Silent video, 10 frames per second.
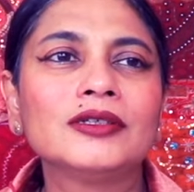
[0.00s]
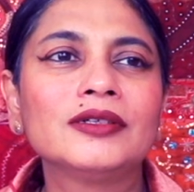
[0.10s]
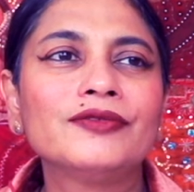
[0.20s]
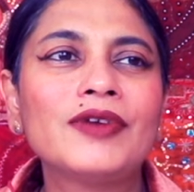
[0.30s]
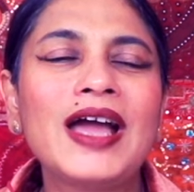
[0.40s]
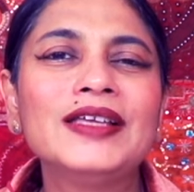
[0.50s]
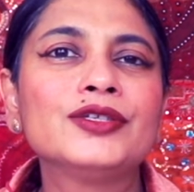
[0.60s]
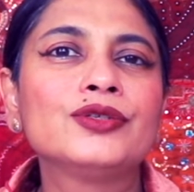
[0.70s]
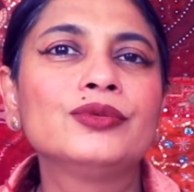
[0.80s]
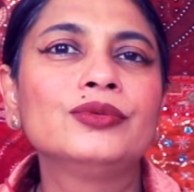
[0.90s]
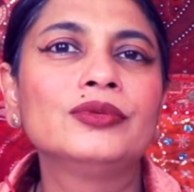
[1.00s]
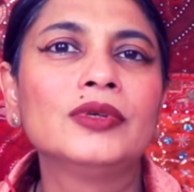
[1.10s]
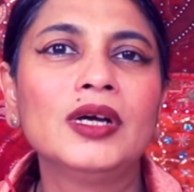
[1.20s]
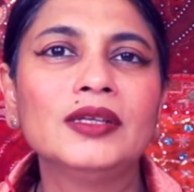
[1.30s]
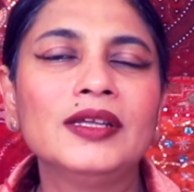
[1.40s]
a rise to
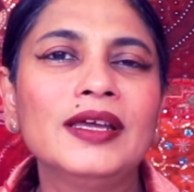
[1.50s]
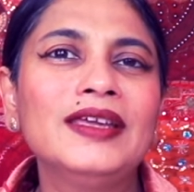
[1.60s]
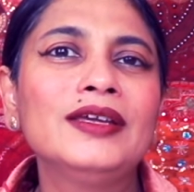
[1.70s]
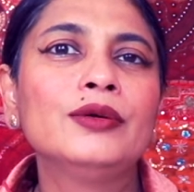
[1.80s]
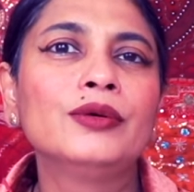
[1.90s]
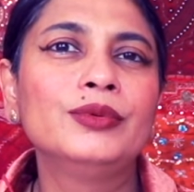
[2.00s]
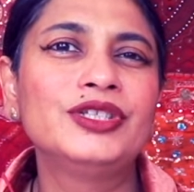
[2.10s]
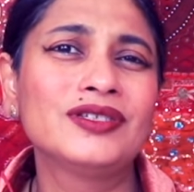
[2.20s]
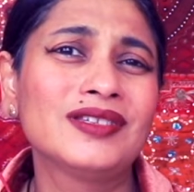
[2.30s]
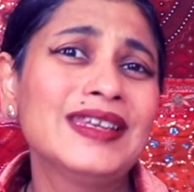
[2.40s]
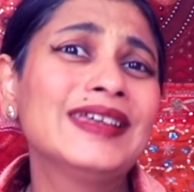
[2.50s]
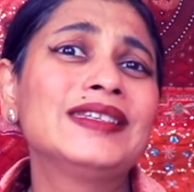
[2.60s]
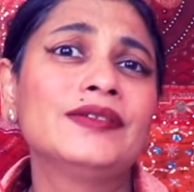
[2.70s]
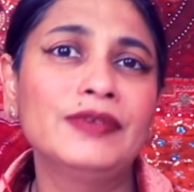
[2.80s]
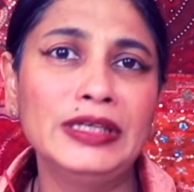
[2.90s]
the ego, which is a
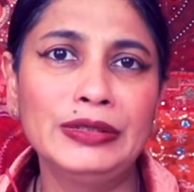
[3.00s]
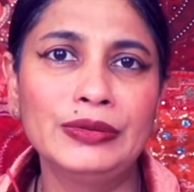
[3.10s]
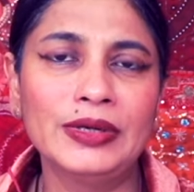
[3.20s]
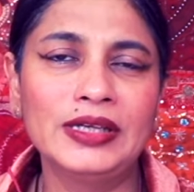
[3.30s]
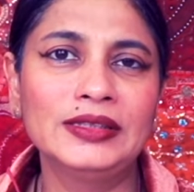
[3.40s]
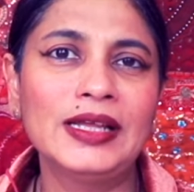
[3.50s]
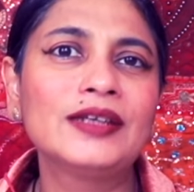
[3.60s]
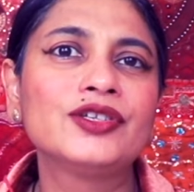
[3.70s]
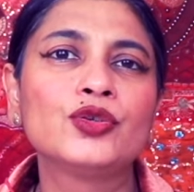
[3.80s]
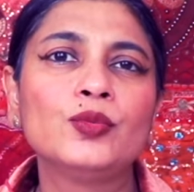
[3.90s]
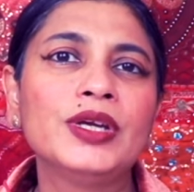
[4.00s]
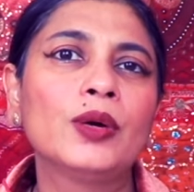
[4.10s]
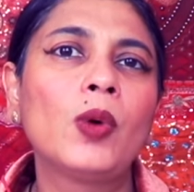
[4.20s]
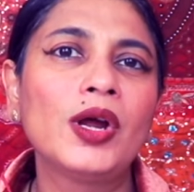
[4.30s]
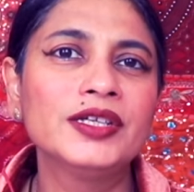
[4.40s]
negative ego, and that should be
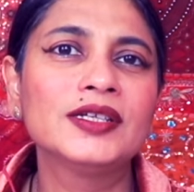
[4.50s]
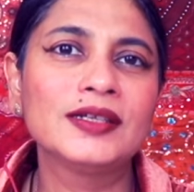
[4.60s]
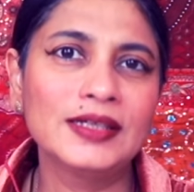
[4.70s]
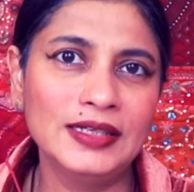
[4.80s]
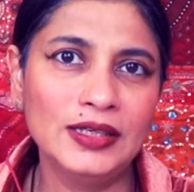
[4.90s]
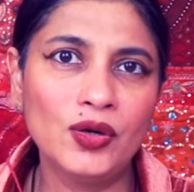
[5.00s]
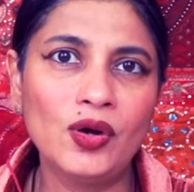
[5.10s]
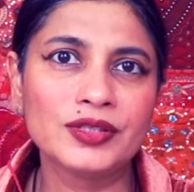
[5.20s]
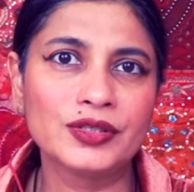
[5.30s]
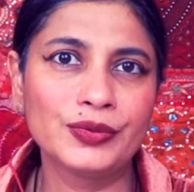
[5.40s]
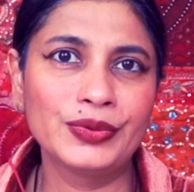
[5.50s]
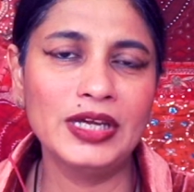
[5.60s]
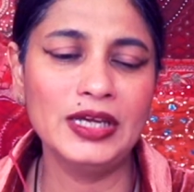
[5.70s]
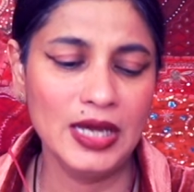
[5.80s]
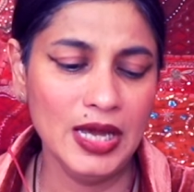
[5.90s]
avoided at any cost.
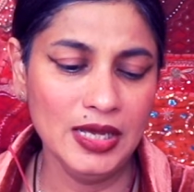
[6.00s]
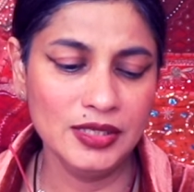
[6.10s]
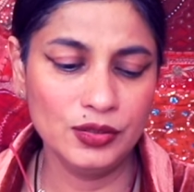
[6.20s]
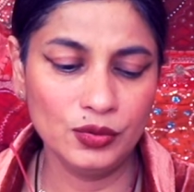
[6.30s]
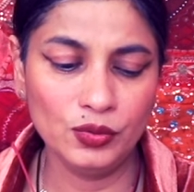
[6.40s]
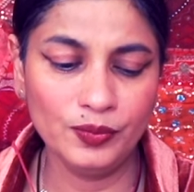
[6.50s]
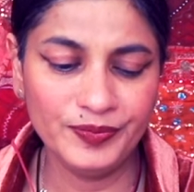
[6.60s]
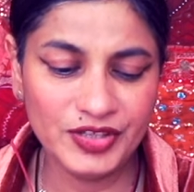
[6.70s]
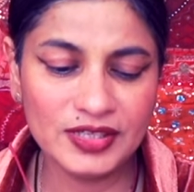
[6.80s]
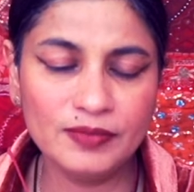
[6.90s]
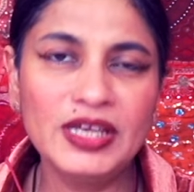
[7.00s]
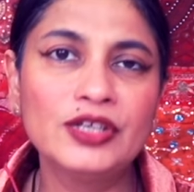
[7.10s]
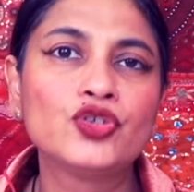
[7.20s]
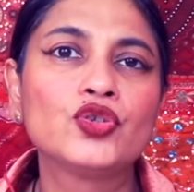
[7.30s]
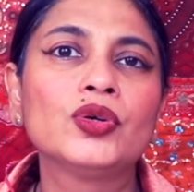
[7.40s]
Okay, so just
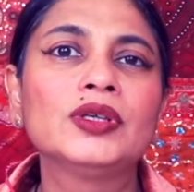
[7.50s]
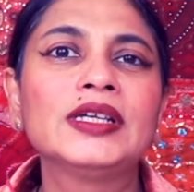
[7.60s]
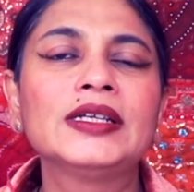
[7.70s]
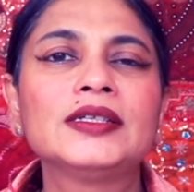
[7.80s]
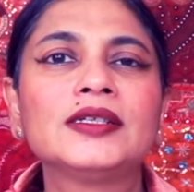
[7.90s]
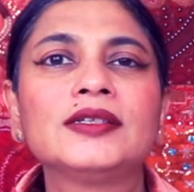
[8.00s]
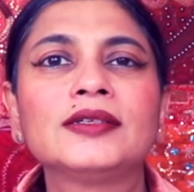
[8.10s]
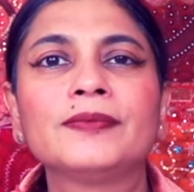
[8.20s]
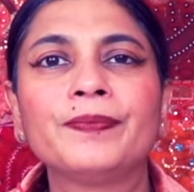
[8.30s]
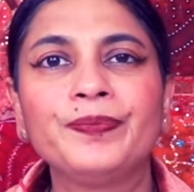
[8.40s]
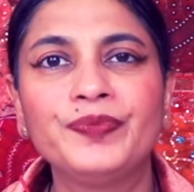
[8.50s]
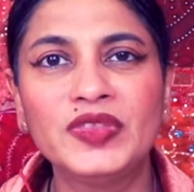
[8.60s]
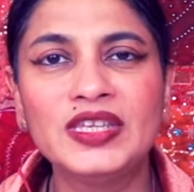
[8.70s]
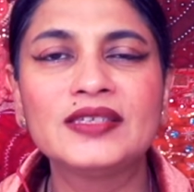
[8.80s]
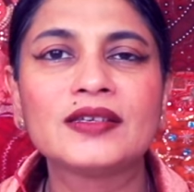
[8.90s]
make sure that
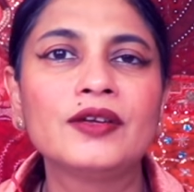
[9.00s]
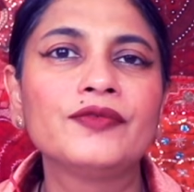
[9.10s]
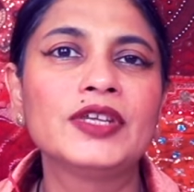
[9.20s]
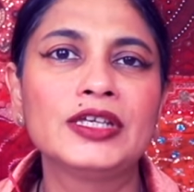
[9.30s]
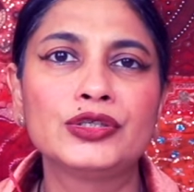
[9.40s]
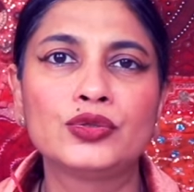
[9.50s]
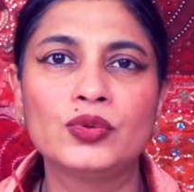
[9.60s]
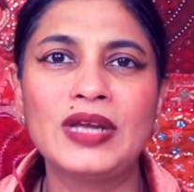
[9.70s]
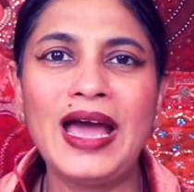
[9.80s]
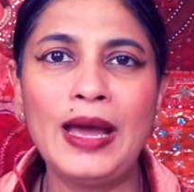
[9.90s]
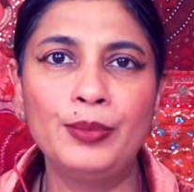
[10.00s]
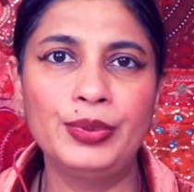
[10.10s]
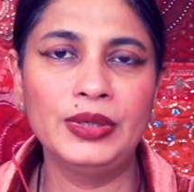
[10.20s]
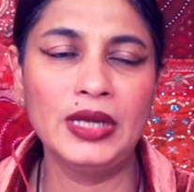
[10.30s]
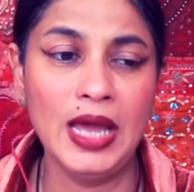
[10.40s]
this kind of things don't
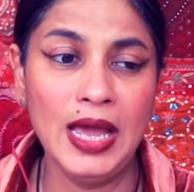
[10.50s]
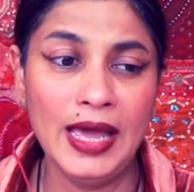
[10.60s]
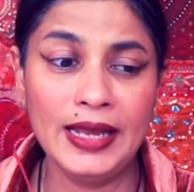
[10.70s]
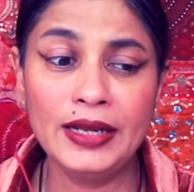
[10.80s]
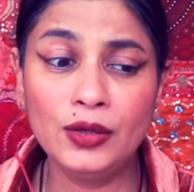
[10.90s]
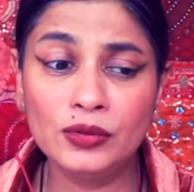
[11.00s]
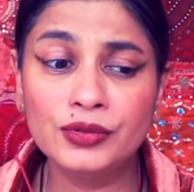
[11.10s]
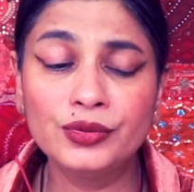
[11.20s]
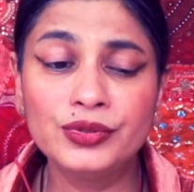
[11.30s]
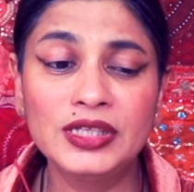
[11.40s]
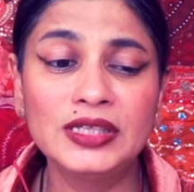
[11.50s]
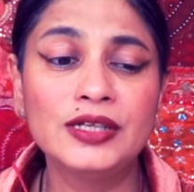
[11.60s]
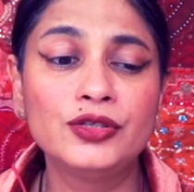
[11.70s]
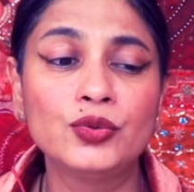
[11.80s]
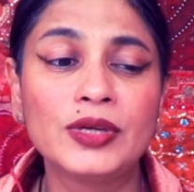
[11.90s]
happen. And I also see
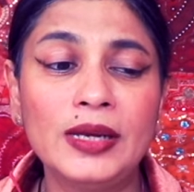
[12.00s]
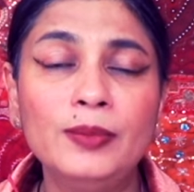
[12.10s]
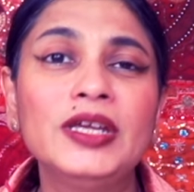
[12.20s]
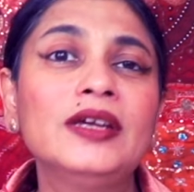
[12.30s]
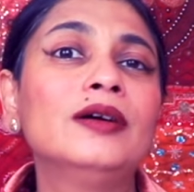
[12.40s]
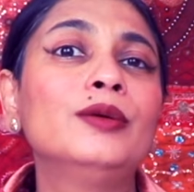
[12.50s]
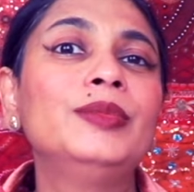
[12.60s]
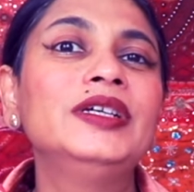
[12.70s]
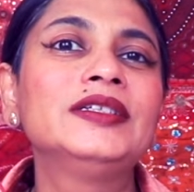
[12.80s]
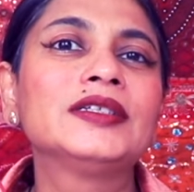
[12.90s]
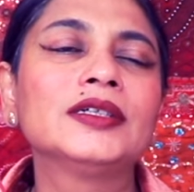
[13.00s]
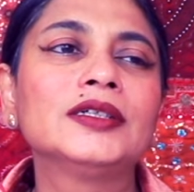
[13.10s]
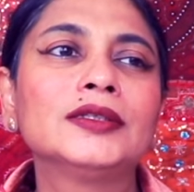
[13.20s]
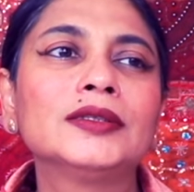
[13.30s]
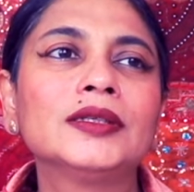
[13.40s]
that you can be a bit
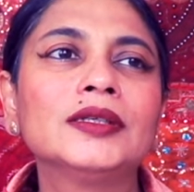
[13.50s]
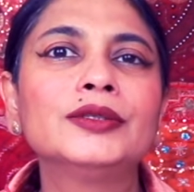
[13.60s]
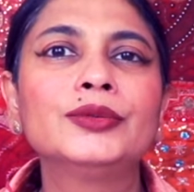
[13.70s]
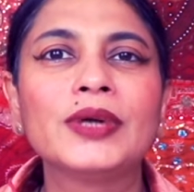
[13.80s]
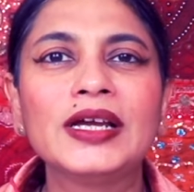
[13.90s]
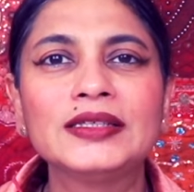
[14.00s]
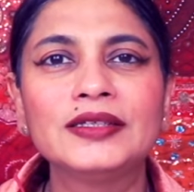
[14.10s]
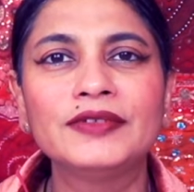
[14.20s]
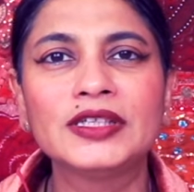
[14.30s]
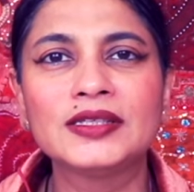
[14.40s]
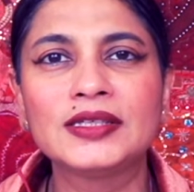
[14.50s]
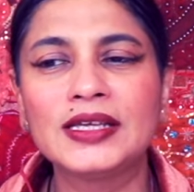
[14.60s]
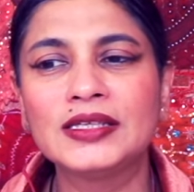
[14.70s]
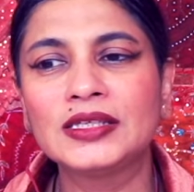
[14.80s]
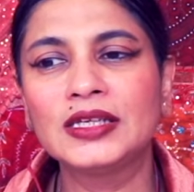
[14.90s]
aggressive in the
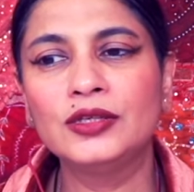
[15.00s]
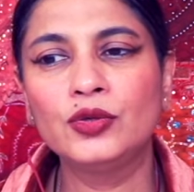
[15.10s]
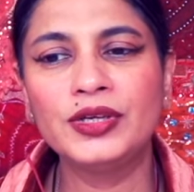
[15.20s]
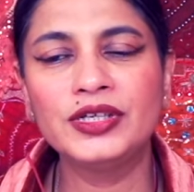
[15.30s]
sense in your